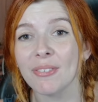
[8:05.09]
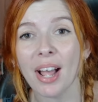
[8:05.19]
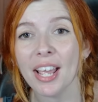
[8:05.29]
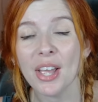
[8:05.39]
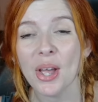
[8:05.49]

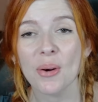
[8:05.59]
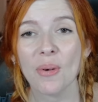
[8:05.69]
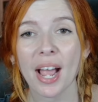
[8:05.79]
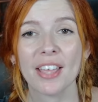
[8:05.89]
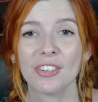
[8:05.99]
Why?
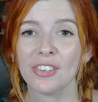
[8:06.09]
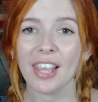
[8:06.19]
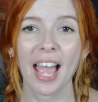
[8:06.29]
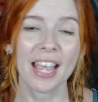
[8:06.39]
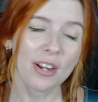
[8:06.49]
Why?
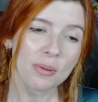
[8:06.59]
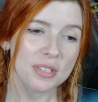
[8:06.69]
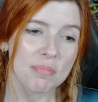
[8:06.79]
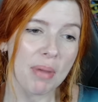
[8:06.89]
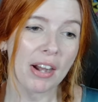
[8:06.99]
You're I know
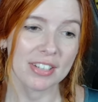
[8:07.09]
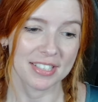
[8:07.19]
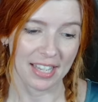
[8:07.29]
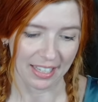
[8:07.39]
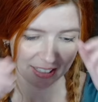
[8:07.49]
it's
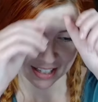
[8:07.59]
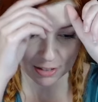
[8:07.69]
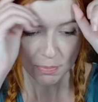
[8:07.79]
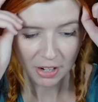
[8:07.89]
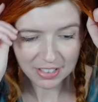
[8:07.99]
embarrassing. It's
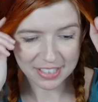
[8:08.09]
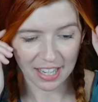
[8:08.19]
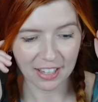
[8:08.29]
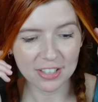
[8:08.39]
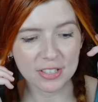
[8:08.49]

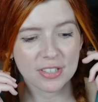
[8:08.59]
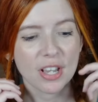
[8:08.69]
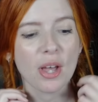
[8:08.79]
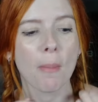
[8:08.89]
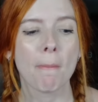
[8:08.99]
embarrassing because
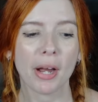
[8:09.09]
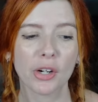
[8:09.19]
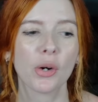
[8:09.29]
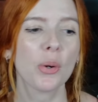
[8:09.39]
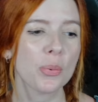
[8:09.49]
my
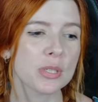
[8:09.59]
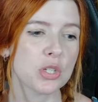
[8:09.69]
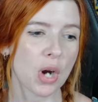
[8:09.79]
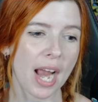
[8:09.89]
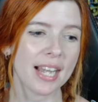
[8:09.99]
girl was
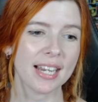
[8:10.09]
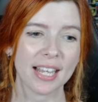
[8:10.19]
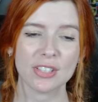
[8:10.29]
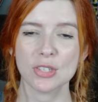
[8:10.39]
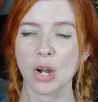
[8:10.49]
trying to
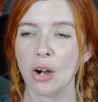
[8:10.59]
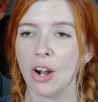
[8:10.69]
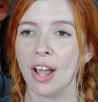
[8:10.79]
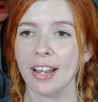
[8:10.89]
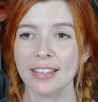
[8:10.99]
get
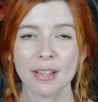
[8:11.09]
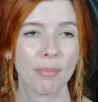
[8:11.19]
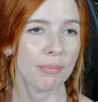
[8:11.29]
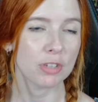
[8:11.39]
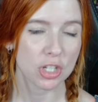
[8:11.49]
Sauron, and
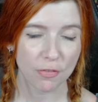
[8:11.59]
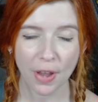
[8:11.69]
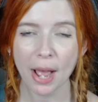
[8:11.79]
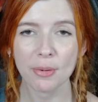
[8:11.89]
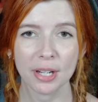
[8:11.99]
then she
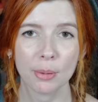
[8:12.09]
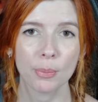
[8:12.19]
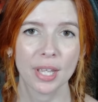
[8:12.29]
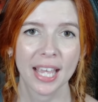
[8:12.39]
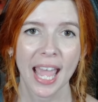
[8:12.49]
found
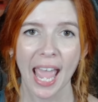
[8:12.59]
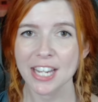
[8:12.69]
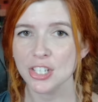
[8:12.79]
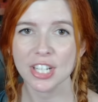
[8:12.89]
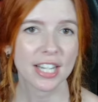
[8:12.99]
him,
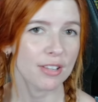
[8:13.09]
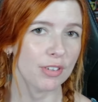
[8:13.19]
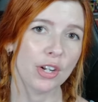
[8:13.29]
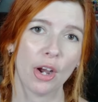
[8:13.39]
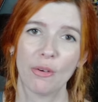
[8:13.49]
and she didn't
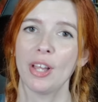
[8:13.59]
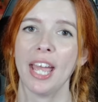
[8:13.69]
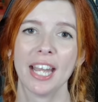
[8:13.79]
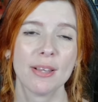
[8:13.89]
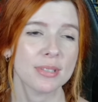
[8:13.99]
even know.
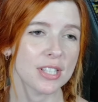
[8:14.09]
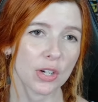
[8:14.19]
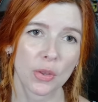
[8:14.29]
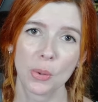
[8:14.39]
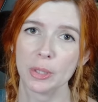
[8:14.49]
And he was
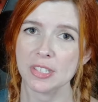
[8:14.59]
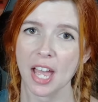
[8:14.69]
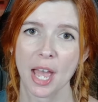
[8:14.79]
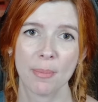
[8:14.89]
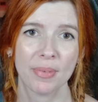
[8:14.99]
there the whole
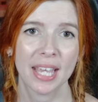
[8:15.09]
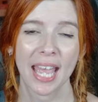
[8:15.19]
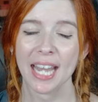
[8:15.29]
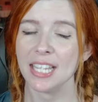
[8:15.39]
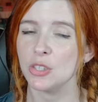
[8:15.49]
time,
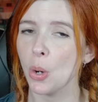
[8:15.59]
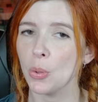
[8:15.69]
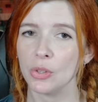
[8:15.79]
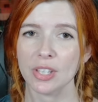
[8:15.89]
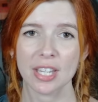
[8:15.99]
and he
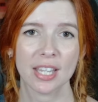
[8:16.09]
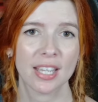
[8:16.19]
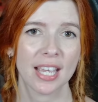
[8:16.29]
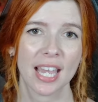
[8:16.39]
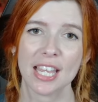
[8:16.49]
totally,
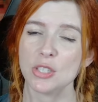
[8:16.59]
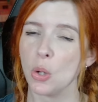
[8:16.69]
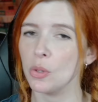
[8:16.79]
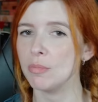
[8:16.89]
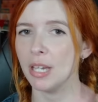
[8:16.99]
he
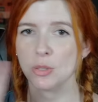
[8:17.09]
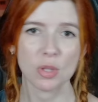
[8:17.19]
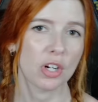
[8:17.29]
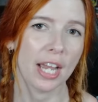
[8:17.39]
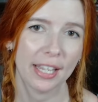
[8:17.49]
totally messed with
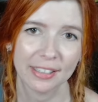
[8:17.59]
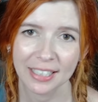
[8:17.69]
her head.